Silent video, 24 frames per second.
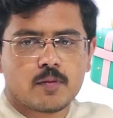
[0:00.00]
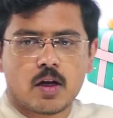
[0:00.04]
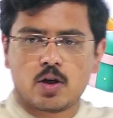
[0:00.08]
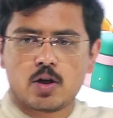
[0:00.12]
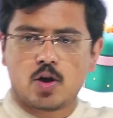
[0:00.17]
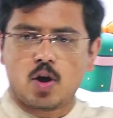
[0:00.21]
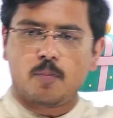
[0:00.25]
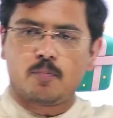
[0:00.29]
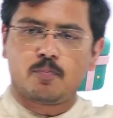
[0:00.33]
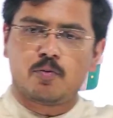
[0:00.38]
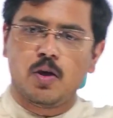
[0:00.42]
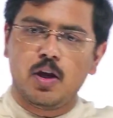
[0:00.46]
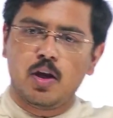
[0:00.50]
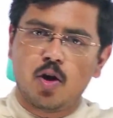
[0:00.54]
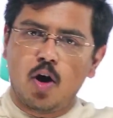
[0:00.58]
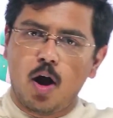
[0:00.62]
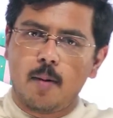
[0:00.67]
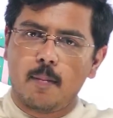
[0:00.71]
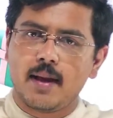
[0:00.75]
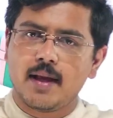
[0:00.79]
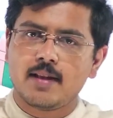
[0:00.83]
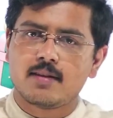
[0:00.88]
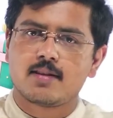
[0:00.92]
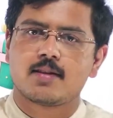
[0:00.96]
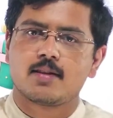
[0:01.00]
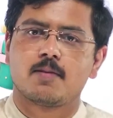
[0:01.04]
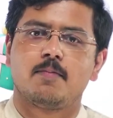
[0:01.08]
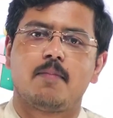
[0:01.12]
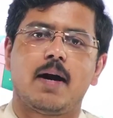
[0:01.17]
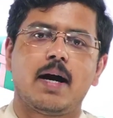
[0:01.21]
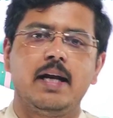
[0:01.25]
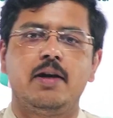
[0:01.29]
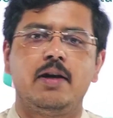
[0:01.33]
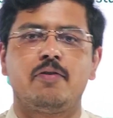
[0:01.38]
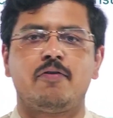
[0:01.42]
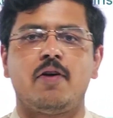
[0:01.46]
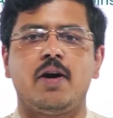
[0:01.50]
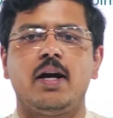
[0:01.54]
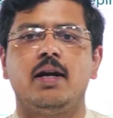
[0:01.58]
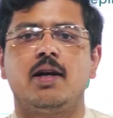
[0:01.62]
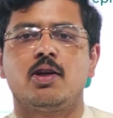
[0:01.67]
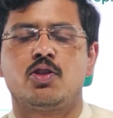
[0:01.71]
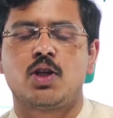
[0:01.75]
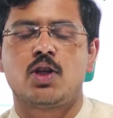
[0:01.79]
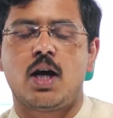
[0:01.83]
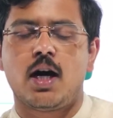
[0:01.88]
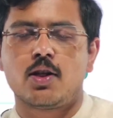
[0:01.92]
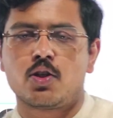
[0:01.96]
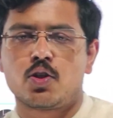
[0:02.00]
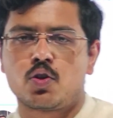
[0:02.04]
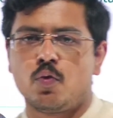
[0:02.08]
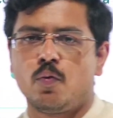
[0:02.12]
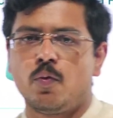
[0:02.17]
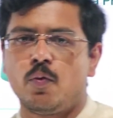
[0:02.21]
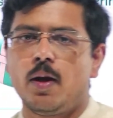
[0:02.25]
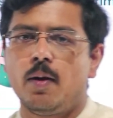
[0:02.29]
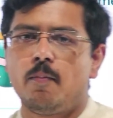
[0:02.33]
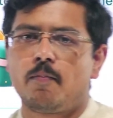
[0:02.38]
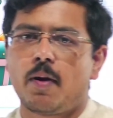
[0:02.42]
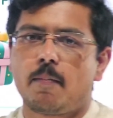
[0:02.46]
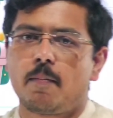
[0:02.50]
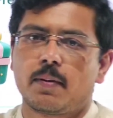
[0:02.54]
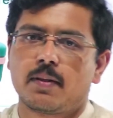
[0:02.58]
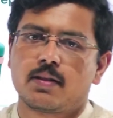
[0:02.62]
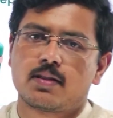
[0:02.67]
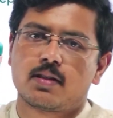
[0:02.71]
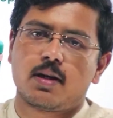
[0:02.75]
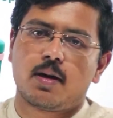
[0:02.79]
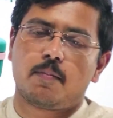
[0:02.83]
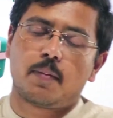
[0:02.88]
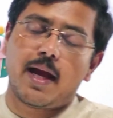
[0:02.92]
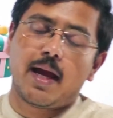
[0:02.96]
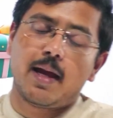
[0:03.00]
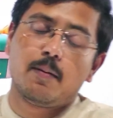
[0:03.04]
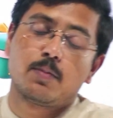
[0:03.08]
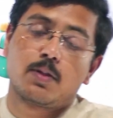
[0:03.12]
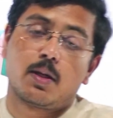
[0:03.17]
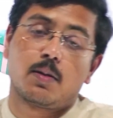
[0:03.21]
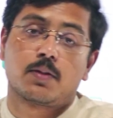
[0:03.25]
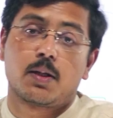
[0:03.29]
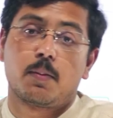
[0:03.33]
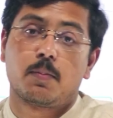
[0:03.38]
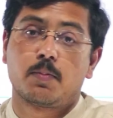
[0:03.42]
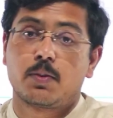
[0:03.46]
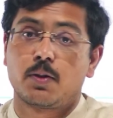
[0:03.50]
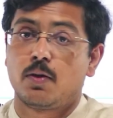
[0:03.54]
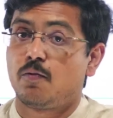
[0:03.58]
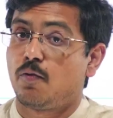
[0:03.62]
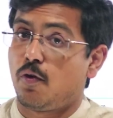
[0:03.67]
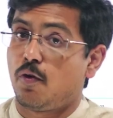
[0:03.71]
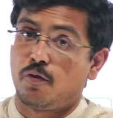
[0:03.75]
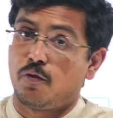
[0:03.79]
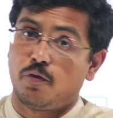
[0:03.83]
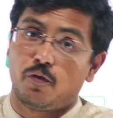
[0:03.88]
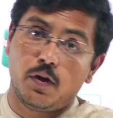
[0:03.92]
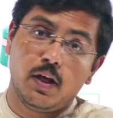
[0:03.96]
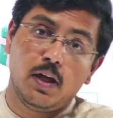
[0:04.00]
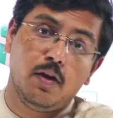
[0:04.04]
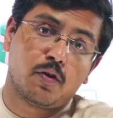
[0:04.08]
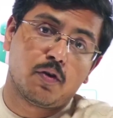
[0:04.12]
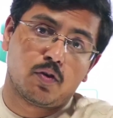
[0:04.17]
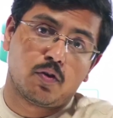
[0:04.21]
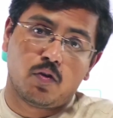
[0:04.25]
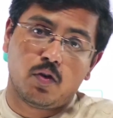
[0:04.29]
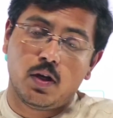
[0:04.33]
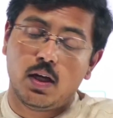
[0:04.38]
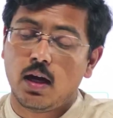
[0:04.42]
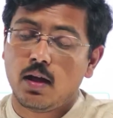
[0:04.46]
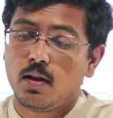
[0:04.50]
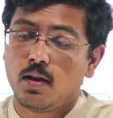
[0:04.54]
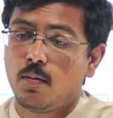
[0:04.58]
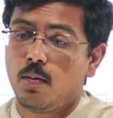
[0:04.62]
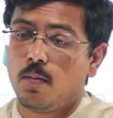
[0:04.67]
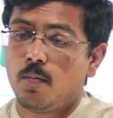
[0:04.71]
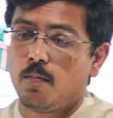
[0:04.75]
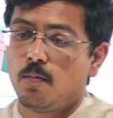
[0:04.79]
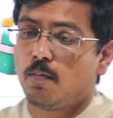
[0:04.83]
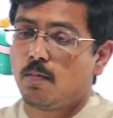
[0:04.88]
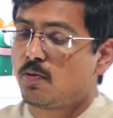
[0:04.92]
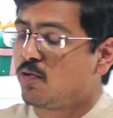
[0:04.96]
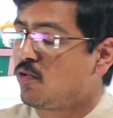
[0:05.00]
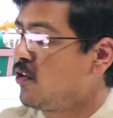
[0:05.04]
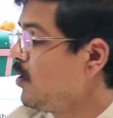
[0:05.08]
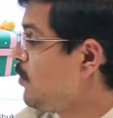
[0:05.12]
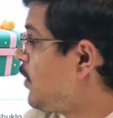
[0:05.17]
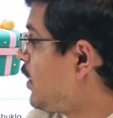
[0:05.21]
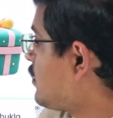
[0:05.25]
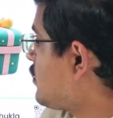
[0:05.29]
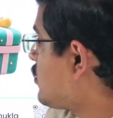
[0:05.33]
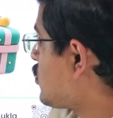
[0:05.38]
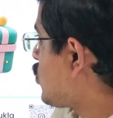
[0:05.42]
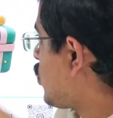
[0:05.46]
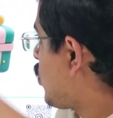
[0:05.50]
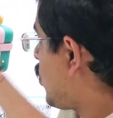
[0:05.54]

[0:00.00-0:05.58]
top 3 comments might find a chance to win Prep Insta Prime subscription for free for three months. So